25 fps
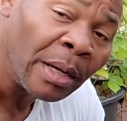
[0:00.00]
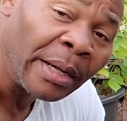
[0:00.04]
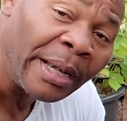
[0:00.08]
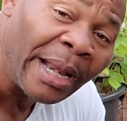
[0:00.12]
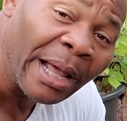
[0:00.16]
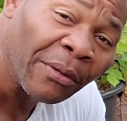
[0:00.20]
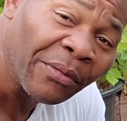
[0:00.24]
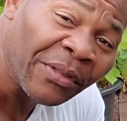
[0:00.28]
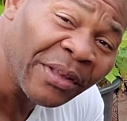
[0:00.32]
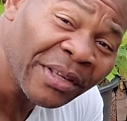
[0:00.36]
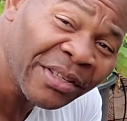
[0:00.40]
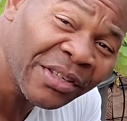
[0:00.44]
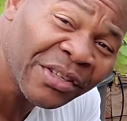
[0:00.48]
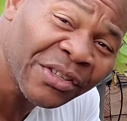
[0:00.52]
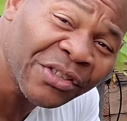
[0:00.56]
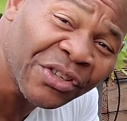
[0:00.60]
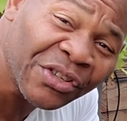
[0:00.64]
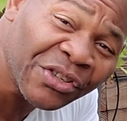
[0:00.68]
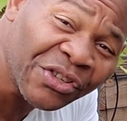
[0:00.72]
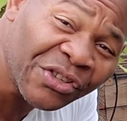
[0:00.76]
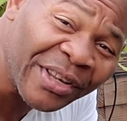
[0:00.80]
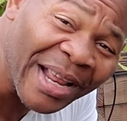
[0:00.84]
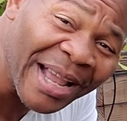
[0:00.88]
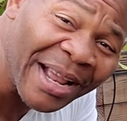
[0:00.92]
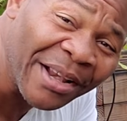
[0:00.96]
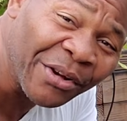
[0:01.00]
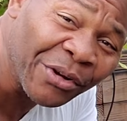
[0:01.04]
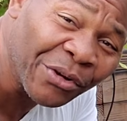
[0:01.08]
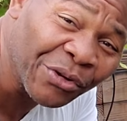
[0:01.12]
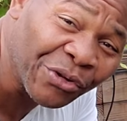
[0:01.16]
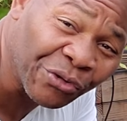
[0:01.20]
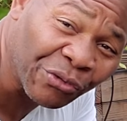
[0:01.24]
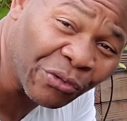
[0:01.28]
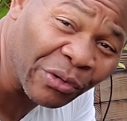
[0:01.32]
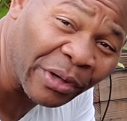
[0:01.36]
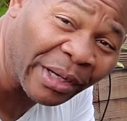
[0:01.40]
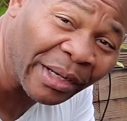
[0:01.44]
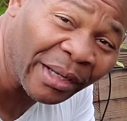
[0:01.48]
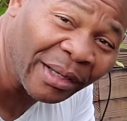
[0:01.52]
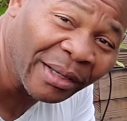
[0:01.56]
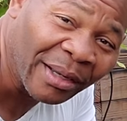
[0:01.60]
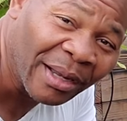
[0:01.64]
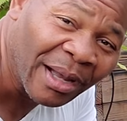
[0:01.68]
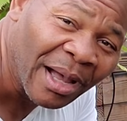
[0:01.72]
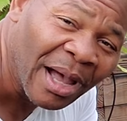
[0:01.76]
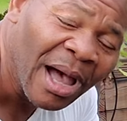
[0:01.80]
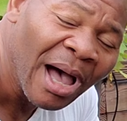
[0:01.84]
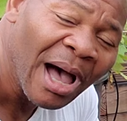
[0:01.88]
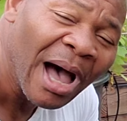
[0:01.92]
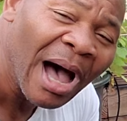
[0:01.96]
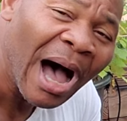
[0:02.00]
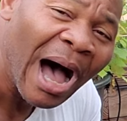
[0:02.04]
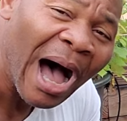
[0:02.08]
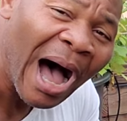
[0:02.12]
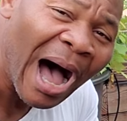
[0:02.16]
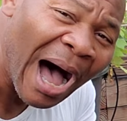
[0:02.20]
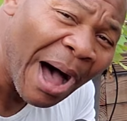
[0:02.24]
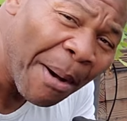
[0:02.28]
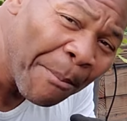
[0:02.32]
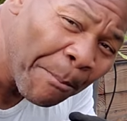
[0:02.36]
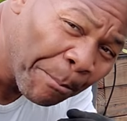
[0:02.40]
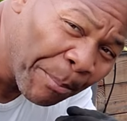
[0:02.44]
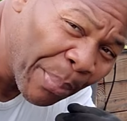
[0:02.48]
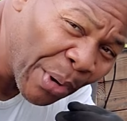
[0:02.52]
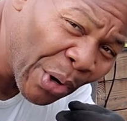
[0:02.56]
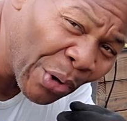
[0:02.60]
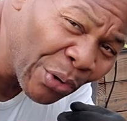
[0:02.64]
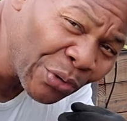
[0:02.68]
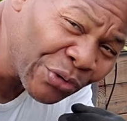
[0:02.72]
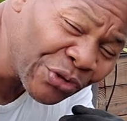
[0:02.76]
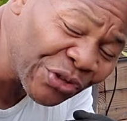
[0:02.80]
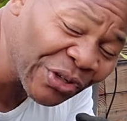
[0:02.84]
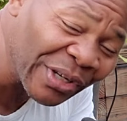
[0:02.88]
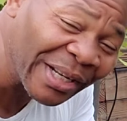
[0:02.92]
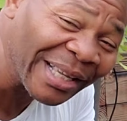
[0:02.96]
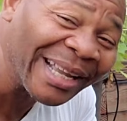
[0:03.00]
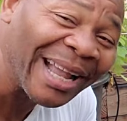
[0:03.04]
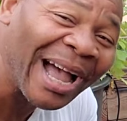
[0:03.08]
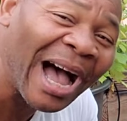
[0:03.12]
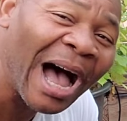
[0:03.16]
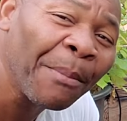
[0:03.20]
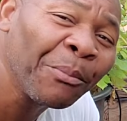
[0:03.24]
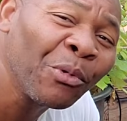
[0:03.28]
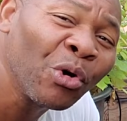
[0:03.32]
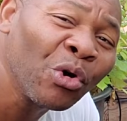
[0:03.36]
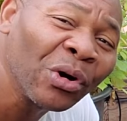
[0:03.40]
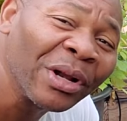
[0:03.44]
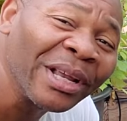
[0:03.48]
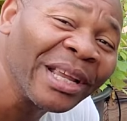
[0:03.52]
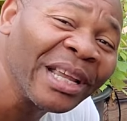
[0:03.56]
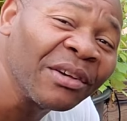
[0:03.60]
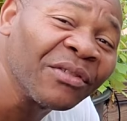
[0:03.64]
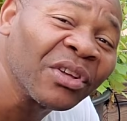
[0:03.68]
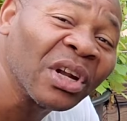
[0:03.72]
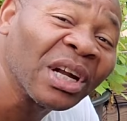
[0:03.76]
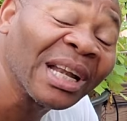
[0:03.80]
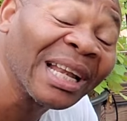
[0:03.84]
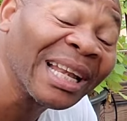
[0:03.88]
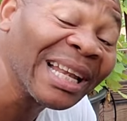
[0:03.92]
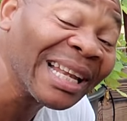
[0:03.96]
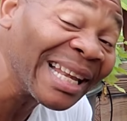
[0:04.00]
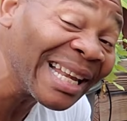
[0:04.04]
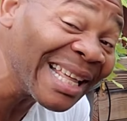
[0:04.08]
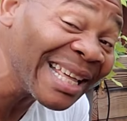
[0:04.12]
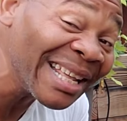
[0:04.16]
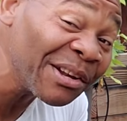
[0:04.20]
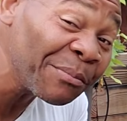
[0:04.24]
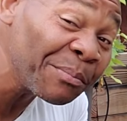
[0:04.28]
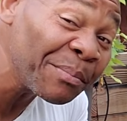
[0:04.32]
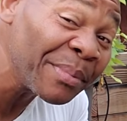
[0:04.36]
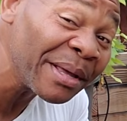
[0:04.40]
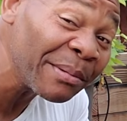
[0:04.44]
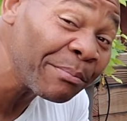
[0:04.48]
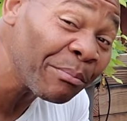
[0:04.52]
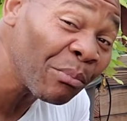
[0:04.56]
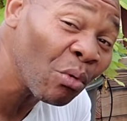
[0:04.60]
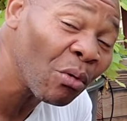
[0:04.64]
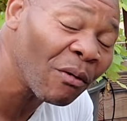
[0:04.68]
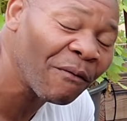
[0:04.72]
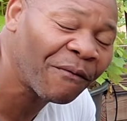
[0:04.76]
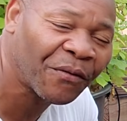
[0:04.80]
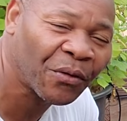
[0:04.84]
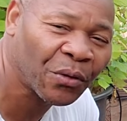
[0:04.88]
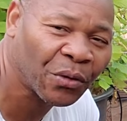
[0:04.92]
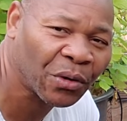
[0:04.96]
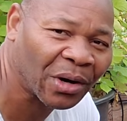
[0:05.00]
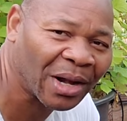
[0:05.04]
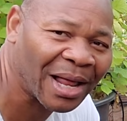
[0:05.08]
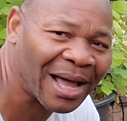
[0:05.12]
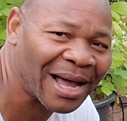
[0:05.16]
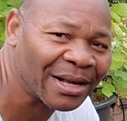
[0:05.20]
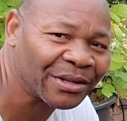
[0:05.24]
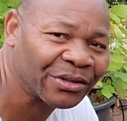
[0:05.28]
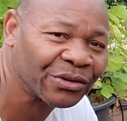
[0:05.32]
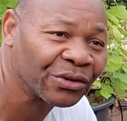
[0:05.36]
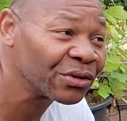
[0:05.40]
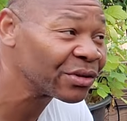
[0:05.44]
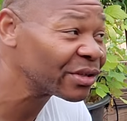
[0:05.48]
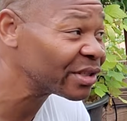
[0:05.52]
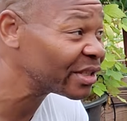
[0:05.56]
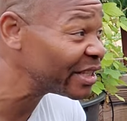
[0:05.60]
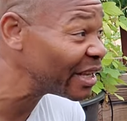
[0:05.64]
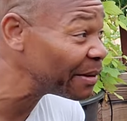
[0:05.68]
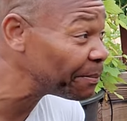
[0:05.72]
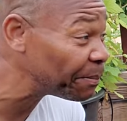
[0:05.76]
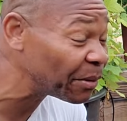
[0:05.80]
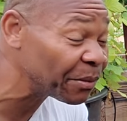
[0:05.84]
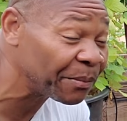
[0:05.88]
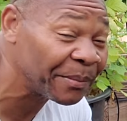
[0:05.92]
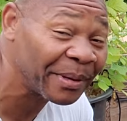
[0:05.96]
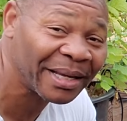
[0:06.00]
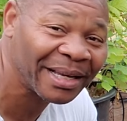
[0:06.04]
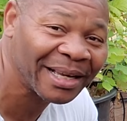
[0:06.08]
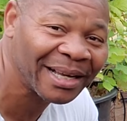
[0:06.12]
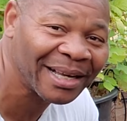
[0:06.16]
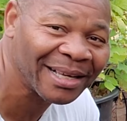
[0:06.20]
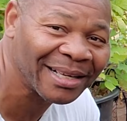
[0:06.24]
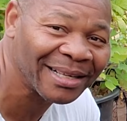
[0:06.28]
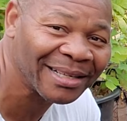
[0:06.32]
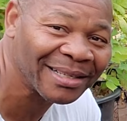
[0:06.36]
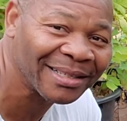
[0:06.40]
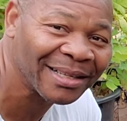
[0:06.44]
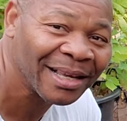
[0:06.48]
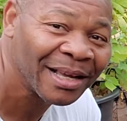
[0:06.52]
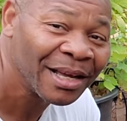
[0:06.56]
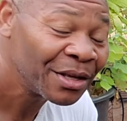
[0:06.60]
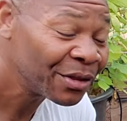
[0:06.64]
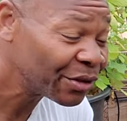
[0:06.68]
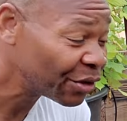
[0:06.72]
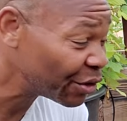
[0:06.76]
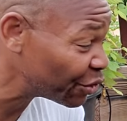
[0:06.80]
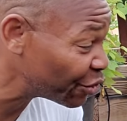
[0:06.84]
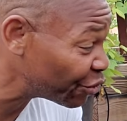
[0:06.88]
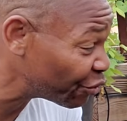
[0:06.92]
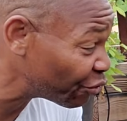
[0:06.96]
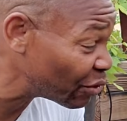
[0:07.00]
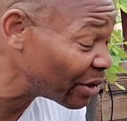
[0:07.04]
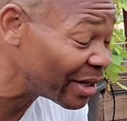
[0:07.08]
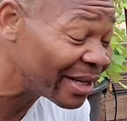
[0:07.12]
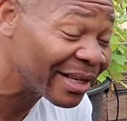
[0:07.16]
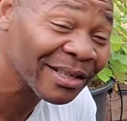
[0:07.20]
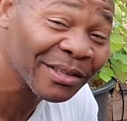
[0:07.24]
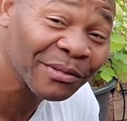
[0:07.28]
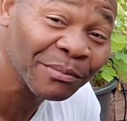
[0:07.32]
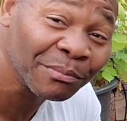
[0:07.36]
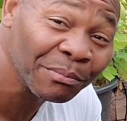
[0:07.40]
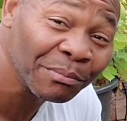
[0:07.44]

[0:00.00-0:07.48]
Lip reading: Now this is a standard tree. Personally, I'm going to give it a little bit more fertilizer simply because the tree is